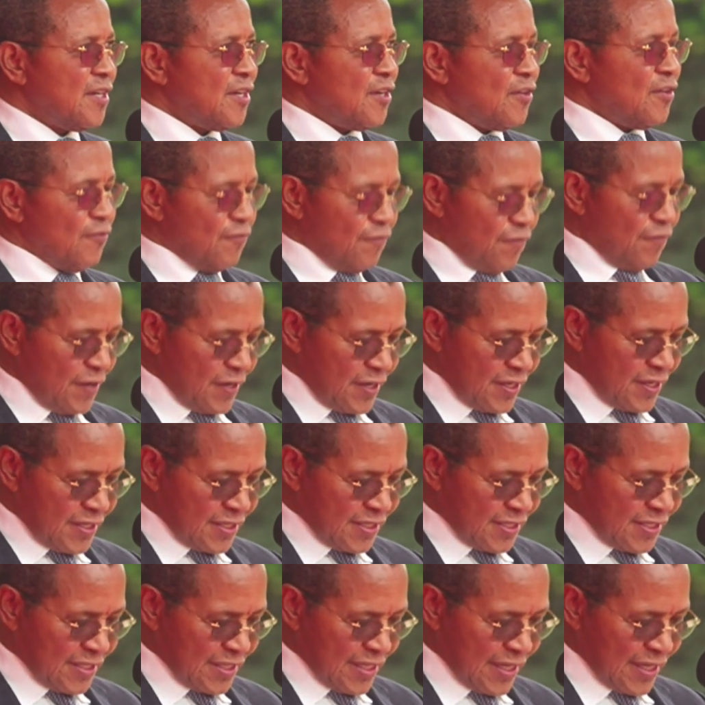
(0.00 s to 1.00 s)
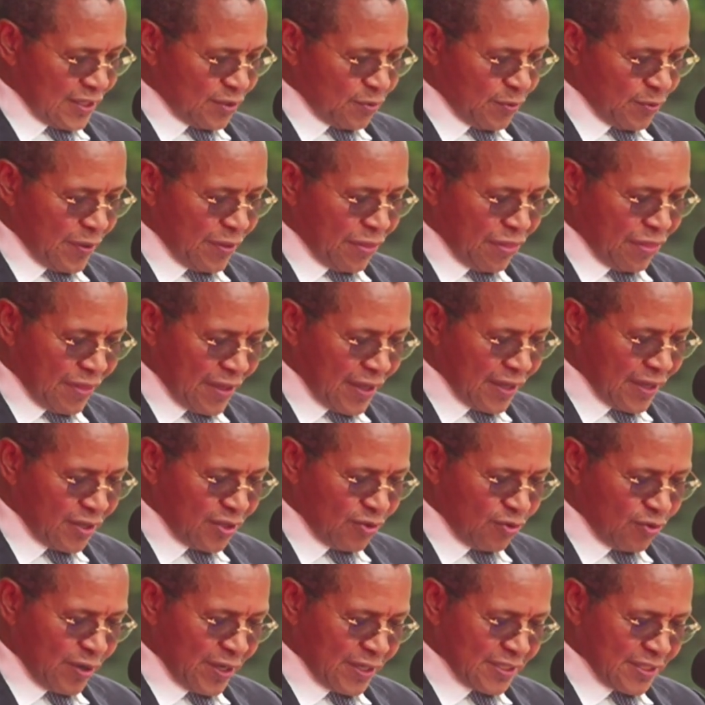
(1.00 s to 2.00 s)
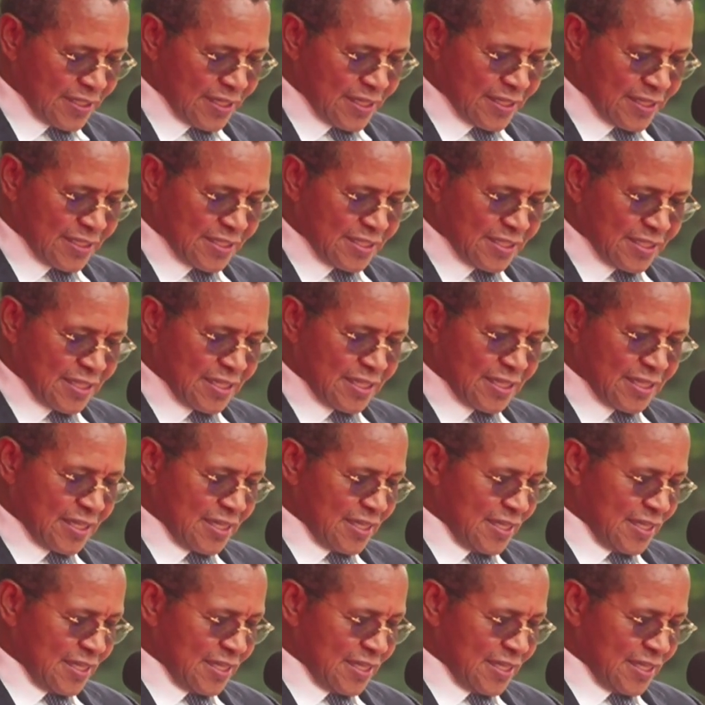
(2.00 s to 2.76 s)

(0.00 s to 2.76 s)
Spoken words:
First, that we thank Your Excellency